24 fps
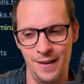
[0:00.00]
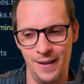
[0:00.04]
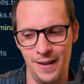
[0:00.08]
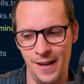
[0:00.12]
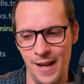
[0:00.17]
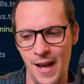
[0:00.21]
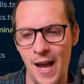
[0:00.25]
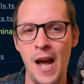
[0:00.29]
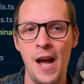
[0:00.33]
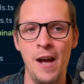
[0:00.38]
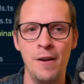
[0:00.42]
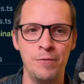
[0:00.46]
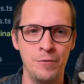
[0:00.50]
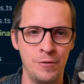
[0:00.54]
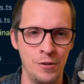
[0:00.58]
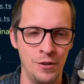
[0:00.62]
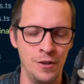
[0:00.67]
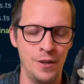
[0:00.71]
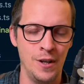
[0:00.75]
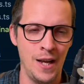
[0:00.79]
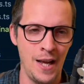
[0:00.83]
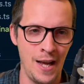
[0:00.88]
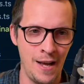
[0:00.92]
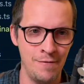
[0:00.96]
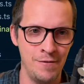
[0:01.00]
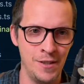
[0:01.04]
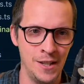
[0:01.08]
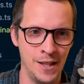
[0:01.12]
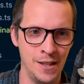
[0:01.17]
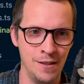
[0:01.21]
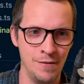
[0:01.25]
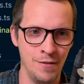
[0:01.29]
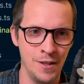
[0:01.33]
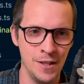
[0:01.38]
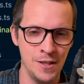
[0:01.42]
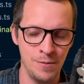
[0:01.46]
after having
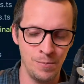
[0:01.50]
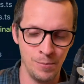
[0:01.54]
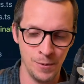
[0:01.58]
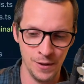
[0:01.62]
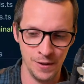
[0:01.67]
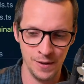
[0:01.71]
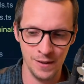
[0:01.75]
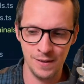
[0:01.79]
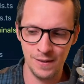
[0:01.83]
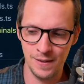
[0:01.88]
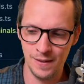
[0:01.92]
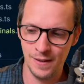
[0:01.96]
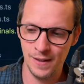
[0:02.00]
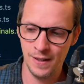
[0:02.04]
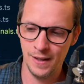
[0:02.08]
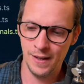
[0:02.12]
investment